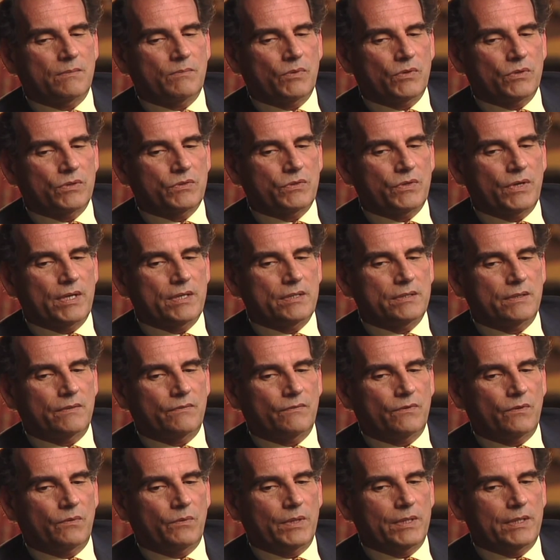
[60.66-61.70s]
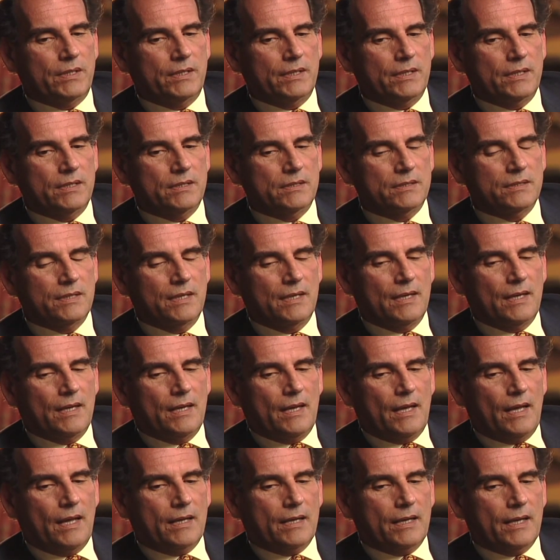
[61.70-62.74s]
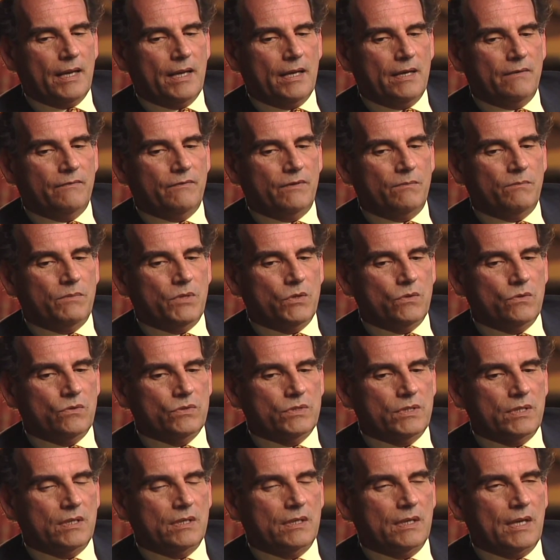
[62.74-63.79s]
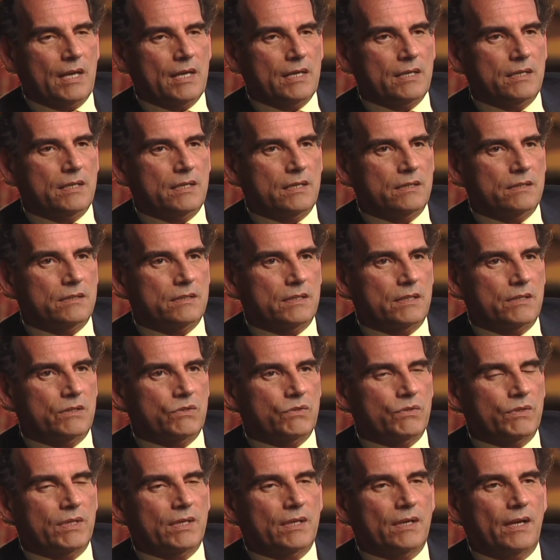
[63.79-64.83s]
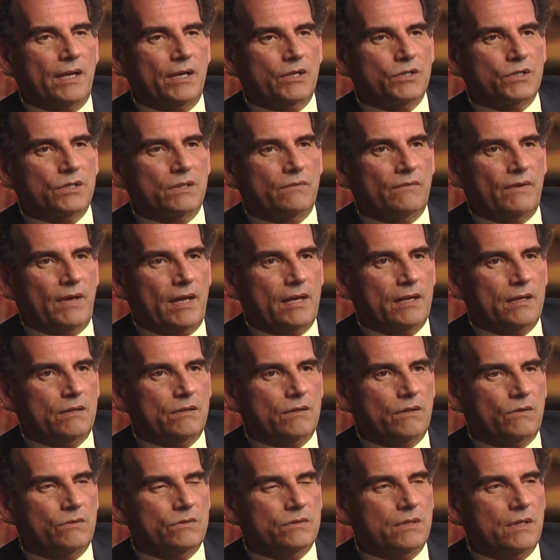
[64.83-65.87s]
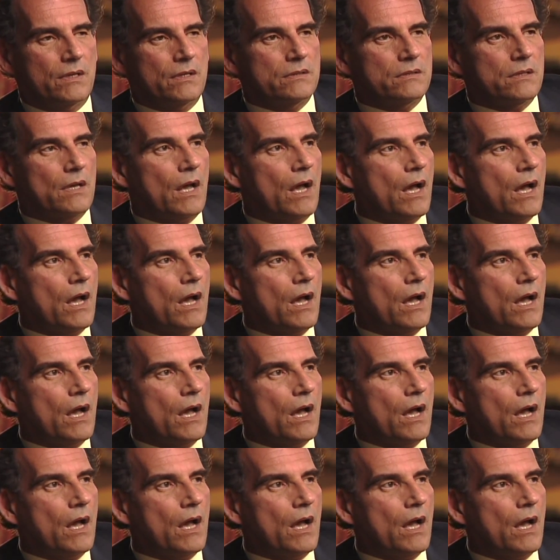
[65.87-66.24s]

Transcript: portrays it for what it is, a kind of amusing 19th century collection of anecdotes that is